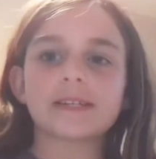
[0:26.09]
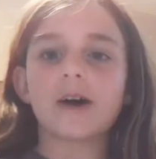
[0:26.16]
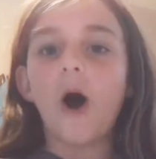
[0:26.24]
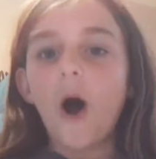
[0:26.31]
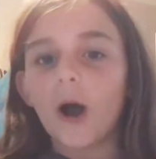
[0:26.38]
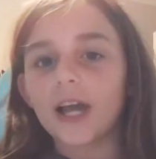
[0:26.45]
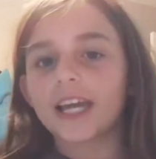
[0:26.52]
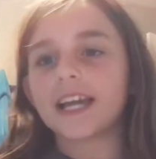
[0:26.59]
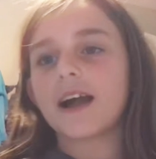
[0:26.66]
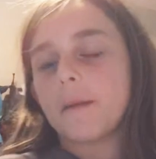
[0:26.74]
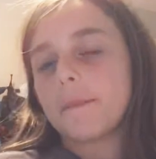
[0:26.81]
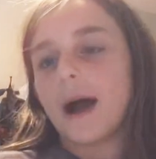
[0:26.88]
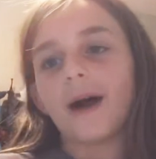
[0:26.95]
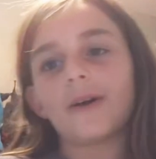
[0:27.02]
talking
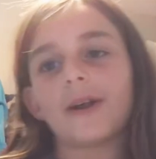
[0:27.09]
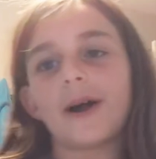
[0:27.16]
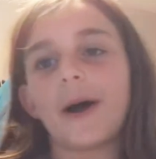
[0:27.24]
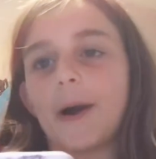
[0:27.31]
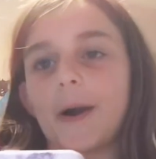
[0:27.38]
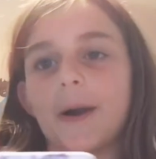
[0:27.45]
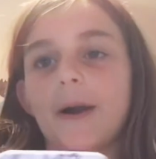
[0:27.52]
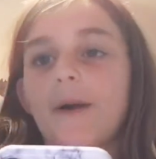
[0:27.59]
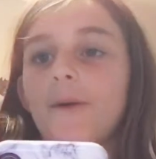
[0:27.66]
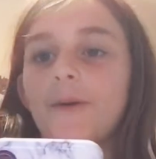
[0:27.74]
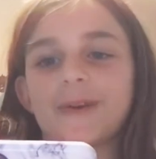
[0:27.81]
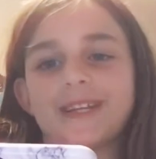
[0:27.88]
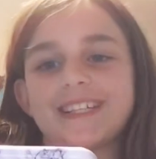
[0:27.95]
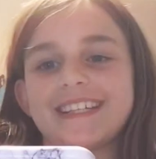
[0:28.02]
about our
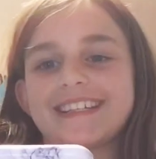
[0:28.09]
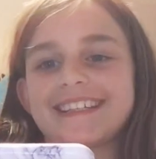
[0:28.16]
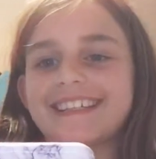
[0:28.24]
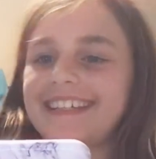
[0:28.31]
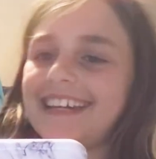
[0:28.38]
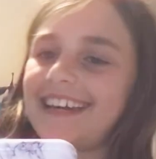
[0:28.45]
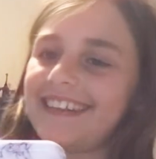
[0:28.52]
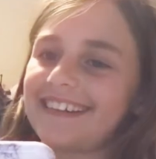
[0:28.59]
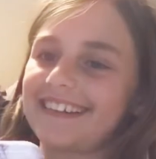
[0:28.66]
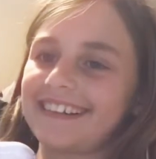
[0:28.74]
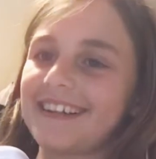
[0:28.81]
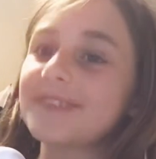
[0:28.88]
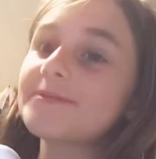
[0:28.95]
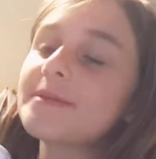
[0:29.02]
horses together
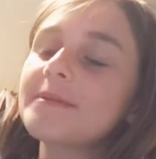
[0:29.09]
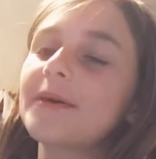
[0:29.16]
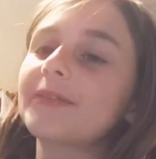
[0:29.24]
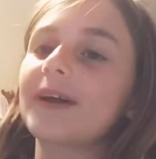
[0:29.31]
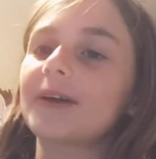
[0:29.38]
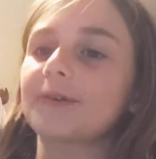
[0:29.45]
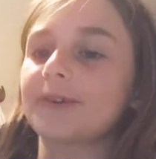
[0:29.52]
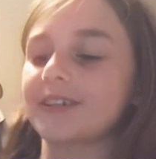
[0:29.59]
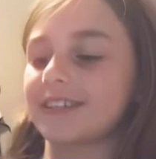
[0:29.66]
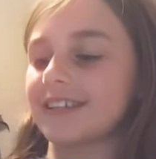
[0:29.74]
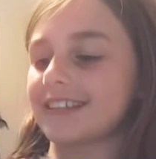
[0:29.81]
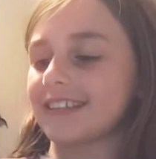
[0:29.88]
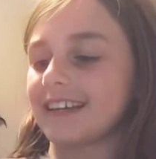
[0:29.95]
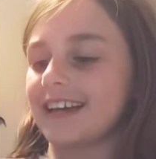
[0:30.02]
because we both ride so horses.
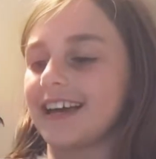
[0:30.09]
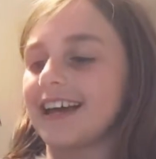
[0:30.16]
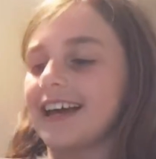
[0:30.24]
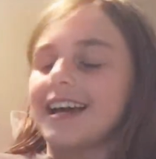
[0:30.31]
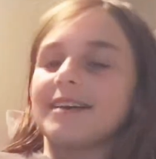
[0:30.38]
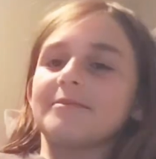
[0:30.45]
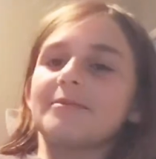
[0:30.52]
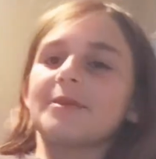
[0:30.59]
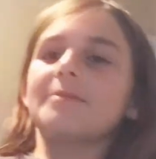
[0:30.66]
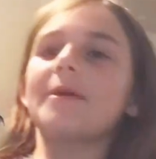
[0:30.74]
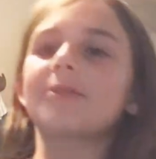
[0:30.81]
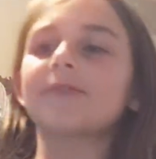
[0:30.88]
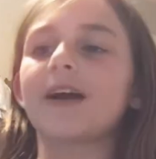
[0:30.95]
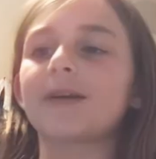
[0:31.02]
Fun we
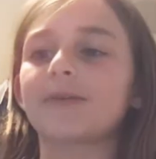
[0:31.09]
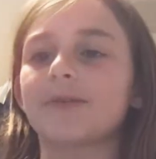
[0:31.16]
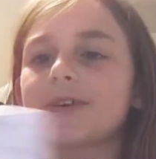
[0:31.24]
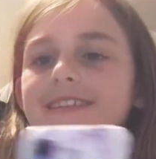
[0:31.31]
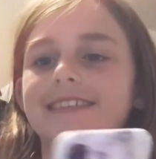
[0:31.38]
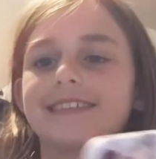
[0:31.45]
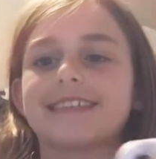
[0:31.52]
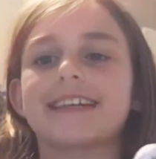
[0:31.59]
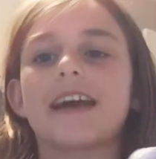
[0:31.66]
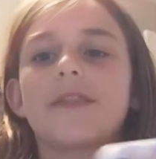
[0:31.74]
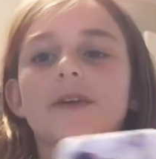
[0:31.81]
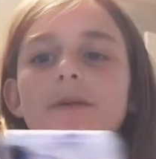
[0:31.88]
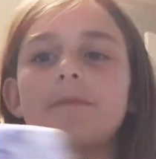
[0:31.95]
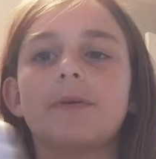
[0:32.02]
both ride horses
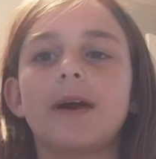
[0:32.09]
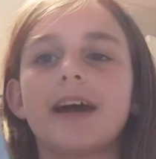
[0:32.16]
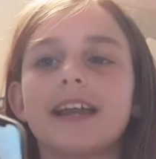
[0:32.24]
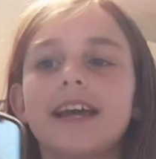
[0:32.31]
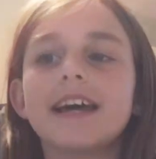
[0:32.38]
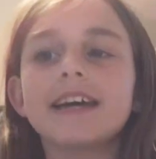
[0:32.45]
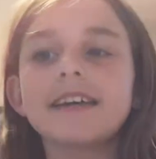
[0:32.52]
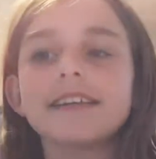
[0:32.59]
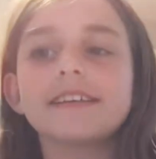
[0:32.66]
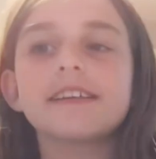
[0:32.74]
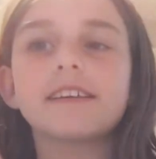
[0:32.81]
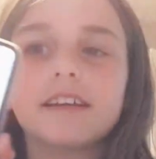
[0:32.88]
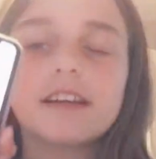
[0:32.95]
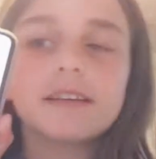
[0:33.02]
together, but
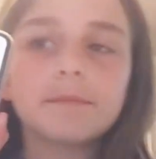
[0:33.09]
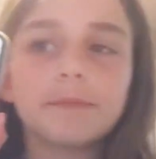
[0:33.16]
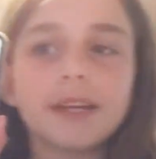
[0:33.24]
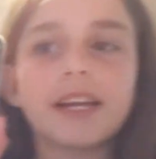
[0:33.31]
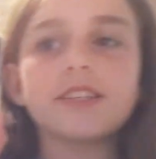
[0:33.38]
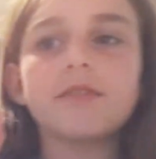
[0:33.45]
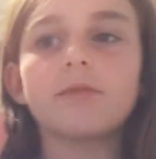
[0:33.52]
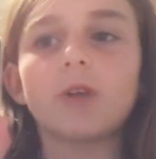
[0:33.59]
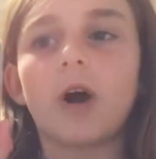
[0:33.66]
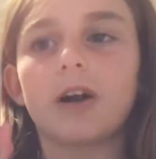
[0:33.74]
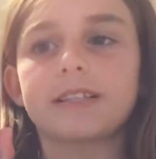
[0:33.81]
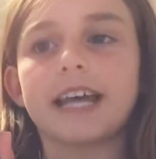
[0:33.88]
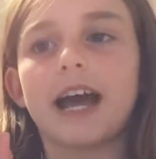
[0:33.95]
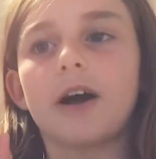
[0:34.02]
because of
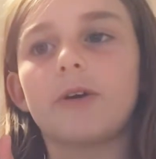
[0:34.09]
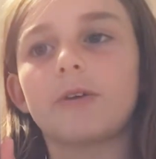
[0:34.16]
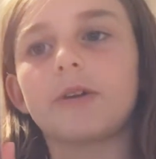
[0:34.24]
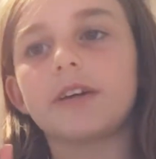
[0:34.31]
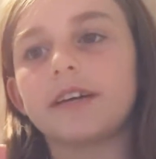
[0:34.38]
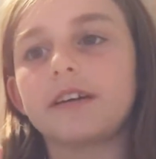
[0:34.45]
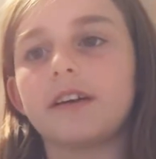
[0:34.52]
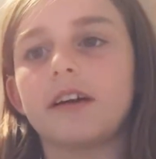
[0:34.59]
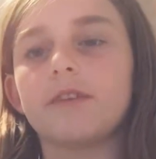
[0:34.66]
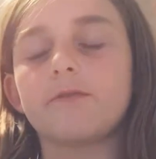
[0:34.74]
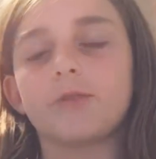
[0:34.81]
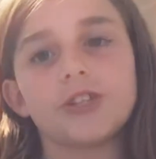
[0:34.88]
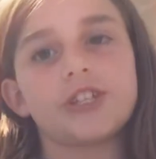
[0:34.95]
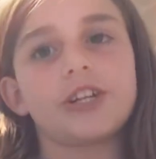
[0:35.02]
lockdown,
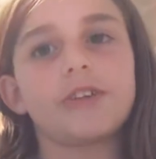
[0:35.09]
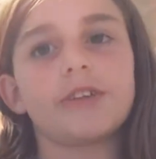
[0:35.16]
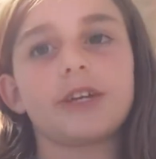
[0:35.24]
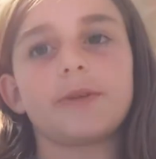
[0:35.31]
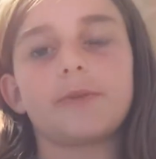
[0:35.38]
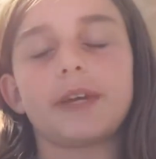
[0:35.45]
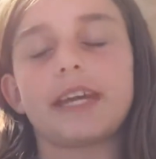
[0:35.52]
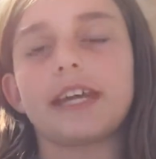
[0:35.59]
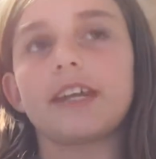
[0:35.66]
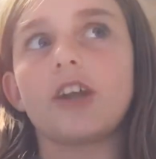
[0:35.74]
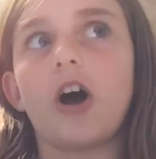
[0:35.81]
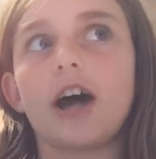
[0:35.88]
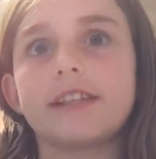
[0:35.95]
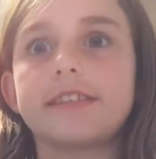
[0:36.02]
unfortunately, we
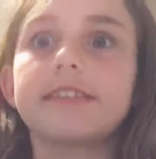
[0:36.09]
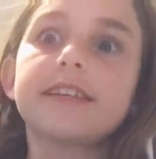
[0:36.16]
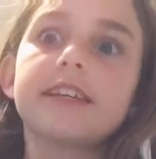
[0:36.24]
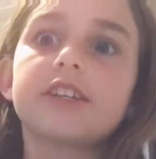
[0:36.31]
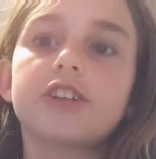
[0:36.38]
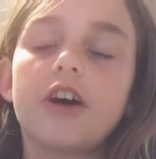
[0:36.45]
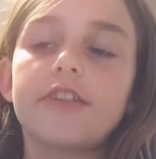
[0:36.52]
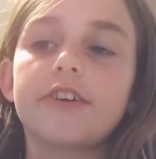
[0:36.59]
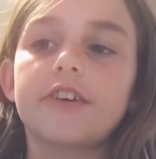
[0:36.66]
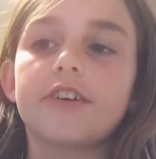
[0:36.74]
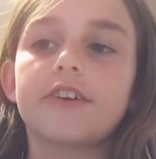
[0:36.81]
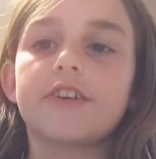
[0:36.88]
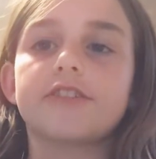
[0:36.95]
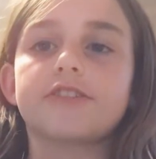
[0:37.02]
cannot see each
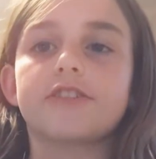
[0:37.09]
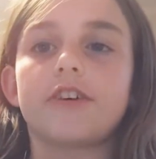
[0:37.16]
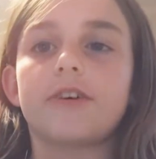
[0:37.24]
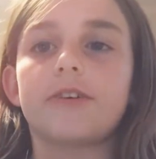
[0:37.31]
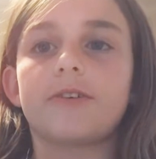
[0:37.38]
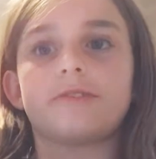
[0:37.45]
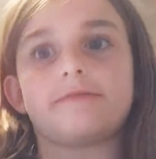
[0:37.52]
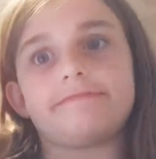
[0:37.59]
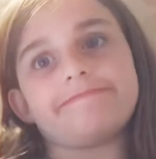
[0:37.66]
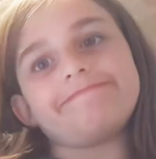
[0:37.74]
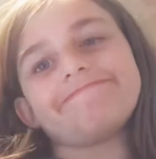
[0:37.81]
other, so